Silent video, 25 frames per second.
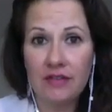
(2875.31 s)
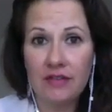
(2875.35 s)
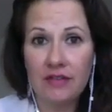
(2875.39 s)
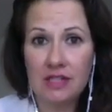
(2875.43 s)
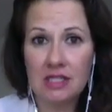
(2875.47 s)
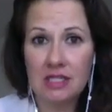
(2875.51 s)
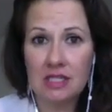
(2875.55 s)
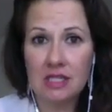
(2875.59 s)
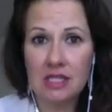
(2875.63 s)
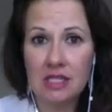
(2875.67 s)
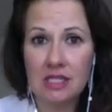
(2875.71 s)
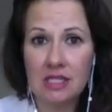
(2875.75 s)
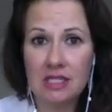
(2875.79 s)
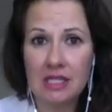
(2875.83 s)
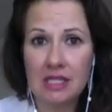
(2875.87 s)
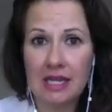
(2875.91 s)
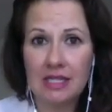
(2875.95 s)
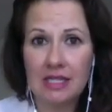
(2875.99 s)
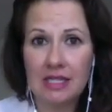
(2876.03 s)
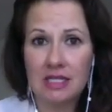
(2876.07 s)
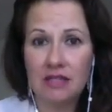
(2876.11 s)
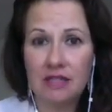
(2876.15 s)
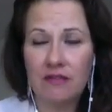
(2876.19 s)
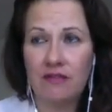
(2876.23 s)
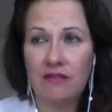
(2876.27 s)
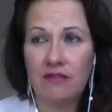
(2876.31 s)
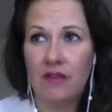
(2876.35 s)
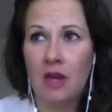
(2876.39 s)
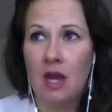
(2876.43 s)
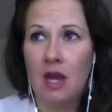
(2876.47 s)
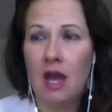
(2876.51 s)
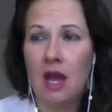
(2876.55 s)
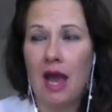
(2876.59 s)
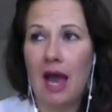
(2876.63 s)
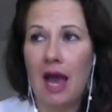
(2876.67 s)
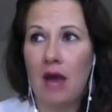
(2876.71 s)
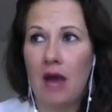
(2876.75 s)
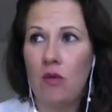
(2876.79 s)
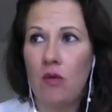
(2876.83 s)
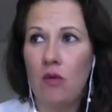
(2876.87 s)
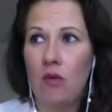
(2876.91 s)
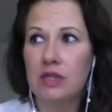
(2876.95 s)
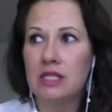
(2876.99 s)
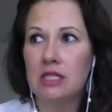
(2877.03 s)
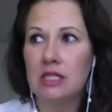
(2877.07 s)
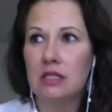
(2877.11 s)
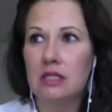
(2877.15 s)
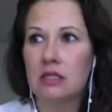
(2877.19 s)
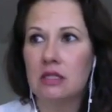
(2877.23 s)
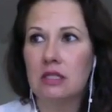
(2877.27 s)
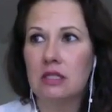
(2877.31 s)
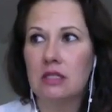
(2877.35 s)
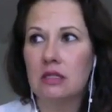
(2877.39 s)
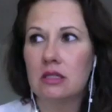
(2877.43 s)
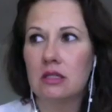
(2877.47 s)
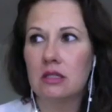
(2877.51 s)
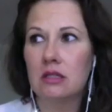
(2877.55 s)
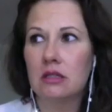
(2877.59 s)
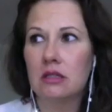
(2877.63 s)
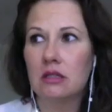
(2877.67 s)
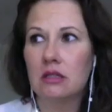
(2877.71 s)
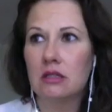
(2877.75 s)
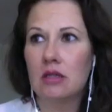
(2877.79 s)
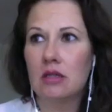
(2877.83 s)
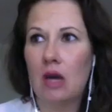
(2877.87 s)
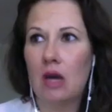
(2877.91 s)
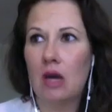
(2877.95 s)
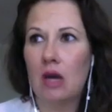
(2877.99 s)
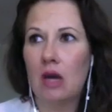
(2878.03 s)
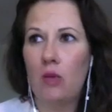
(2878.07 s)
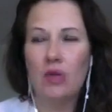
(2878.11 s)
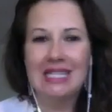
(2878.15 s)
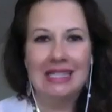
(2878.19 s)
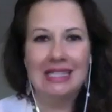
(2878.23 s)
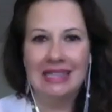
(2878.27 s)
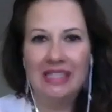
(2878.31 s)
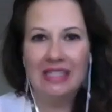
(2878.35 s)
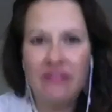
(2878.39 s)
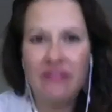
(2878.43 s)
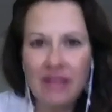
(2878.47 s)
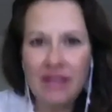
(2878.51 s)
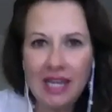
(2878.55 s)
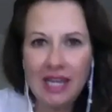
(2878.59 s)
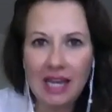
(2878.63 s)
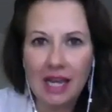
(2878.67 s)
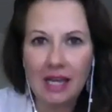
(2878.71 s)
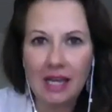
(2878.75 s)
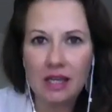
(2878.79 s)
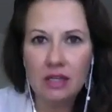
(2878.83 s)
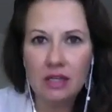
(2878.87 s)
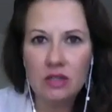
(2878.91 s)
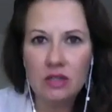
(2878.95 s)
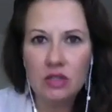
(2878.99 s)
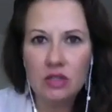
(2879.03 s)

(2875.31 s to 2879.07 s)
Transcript: It's as if I wasn't living it.